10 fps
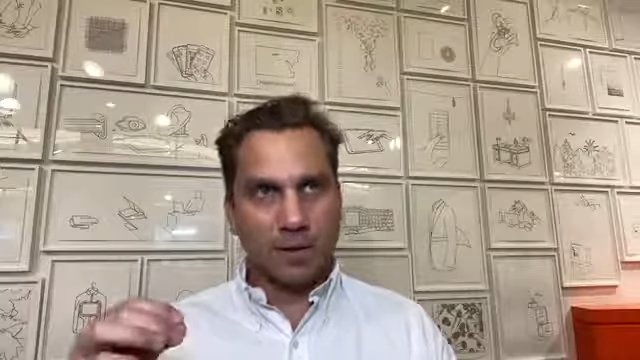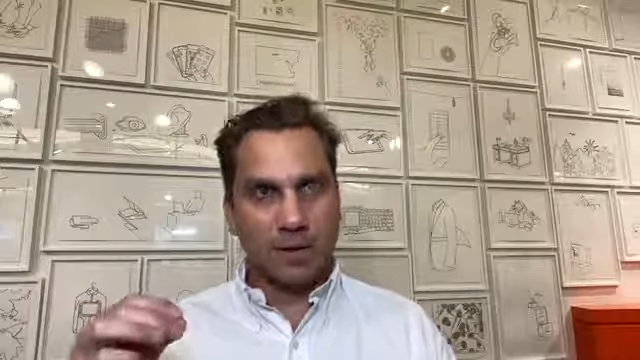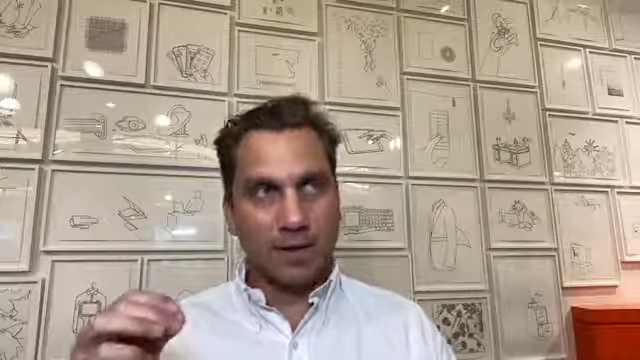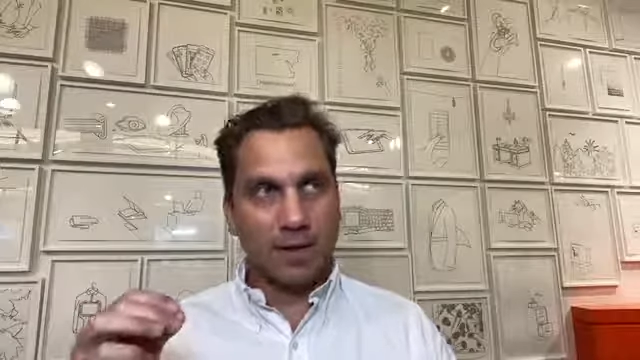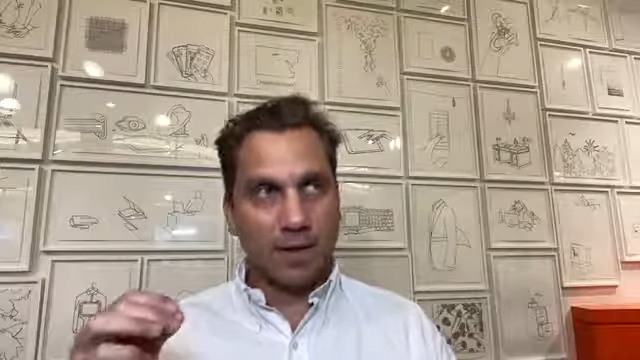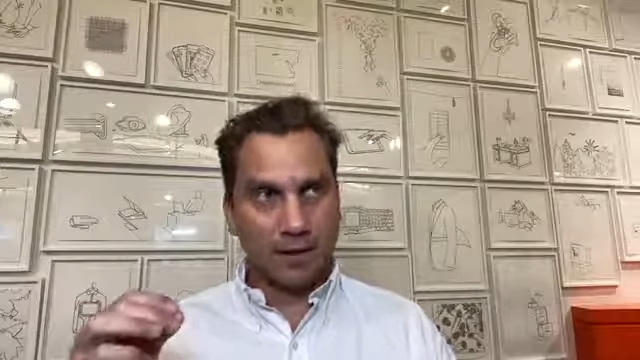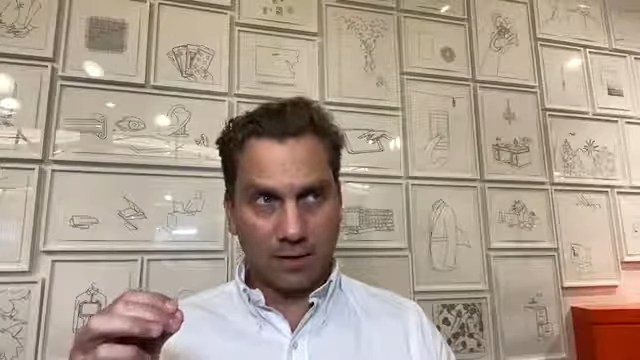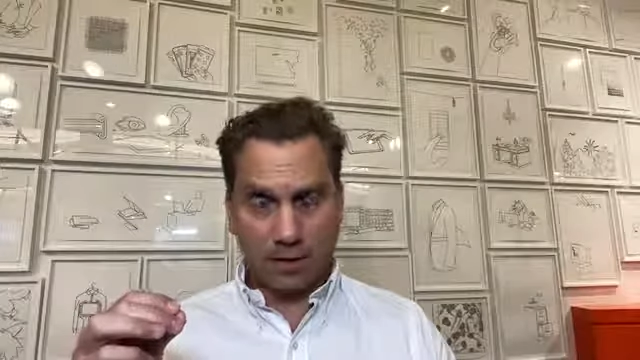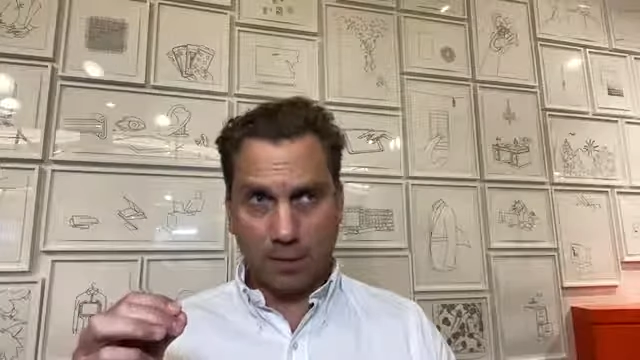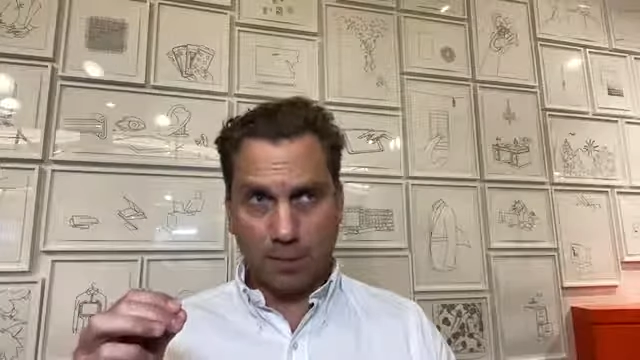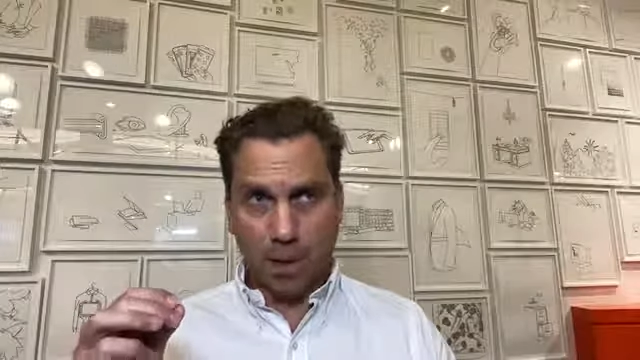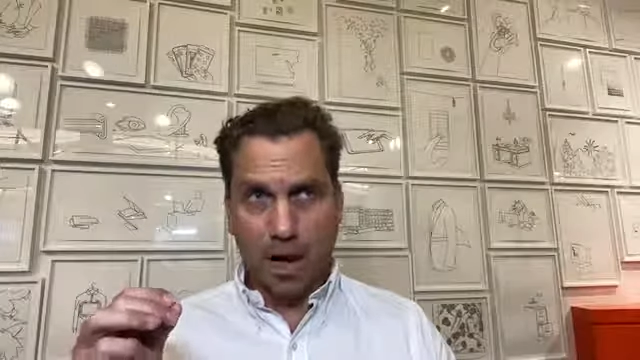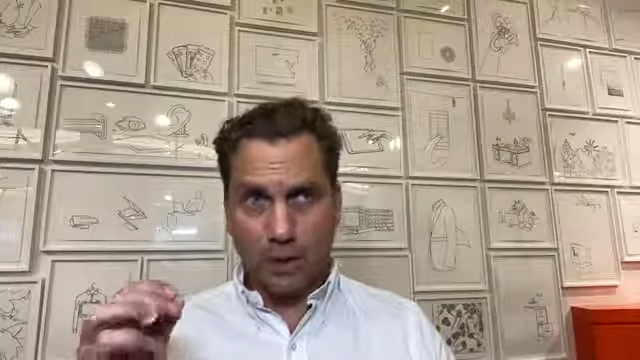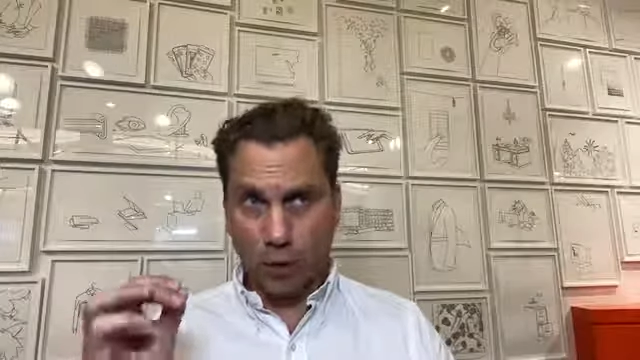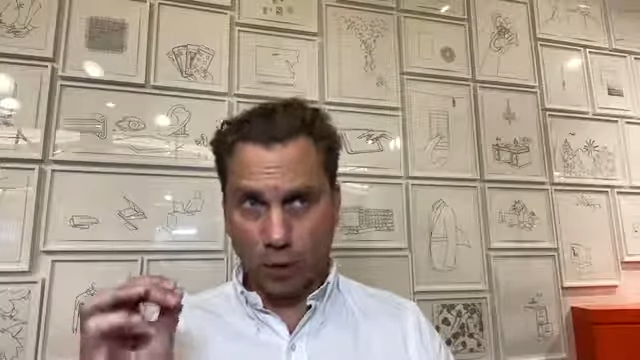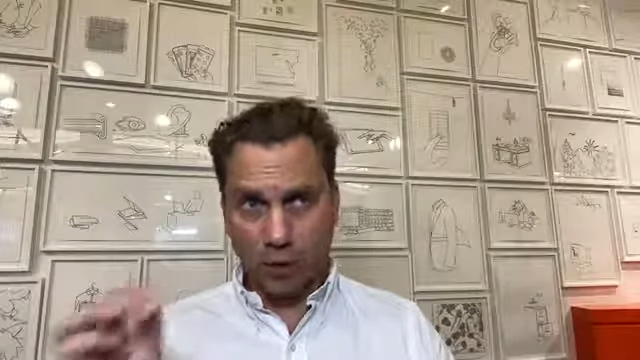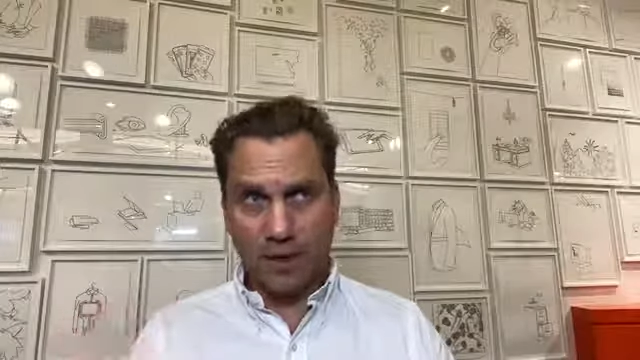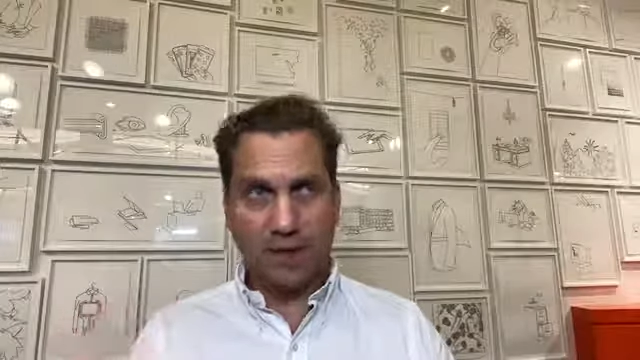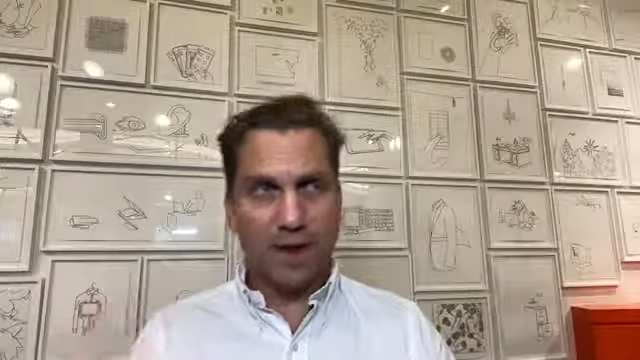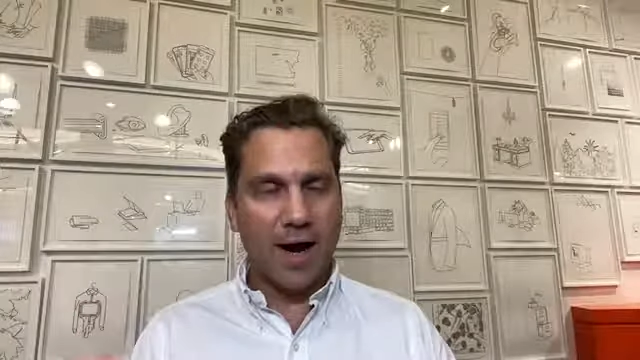to the broader
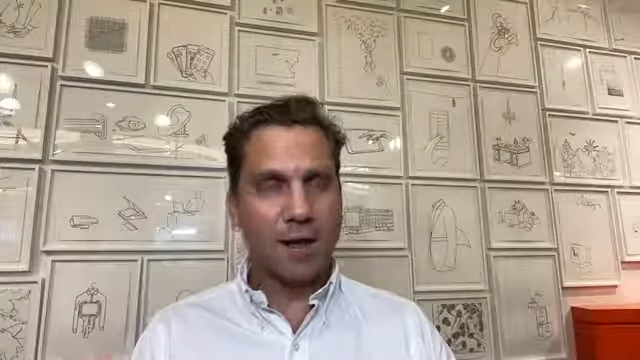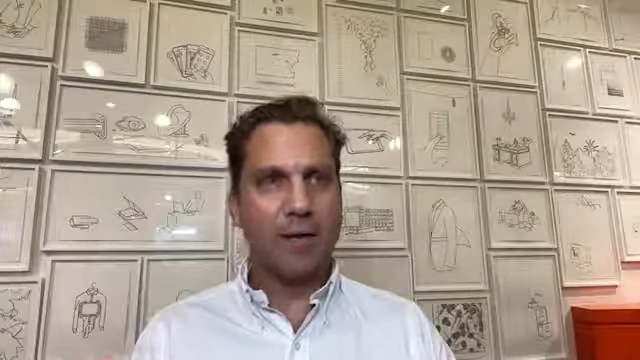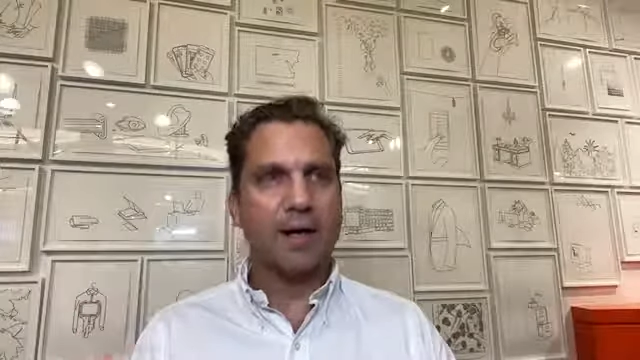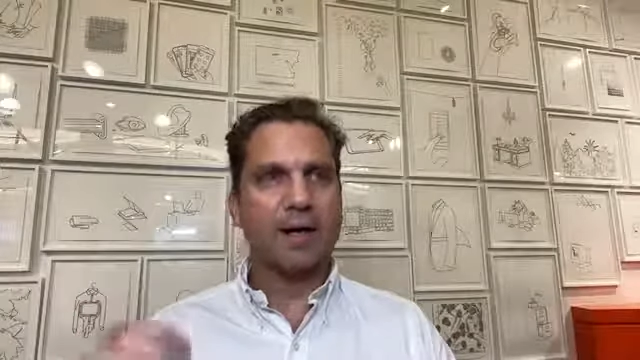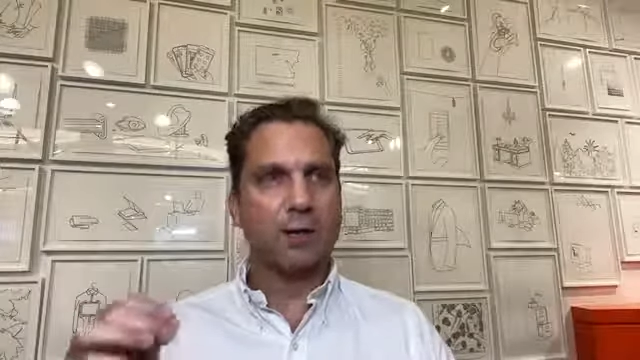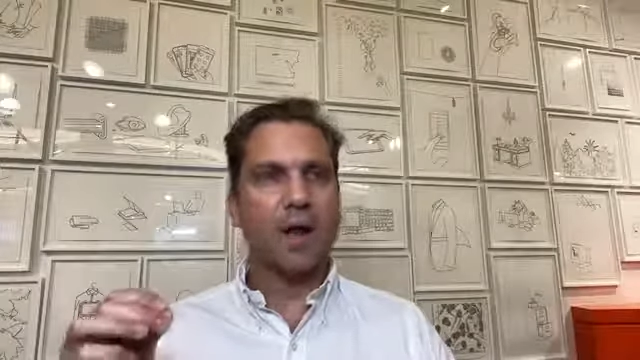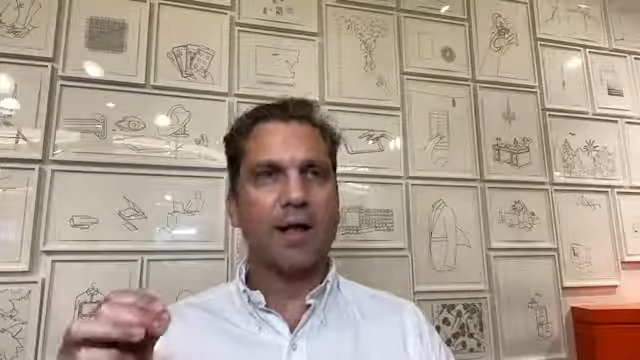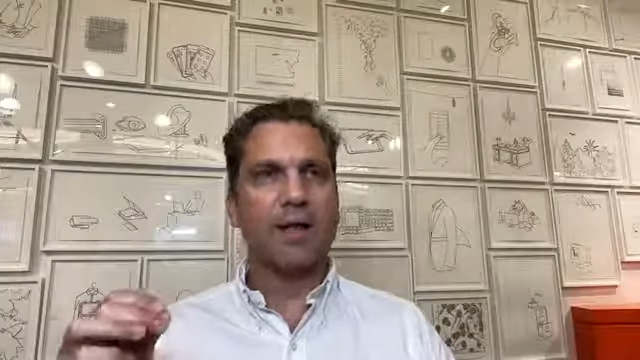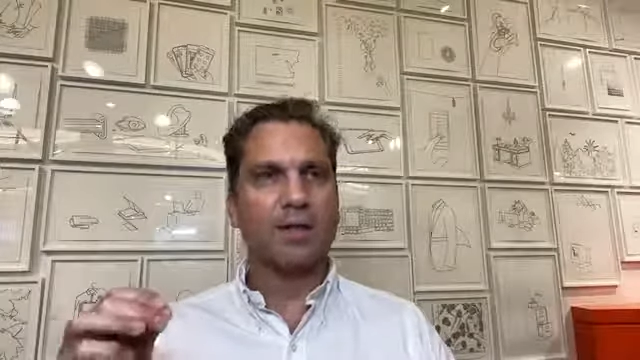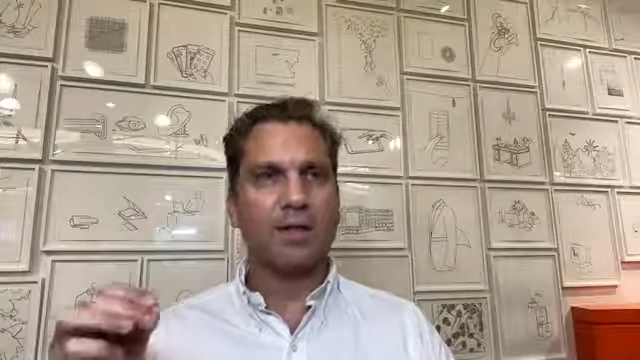work environment as well as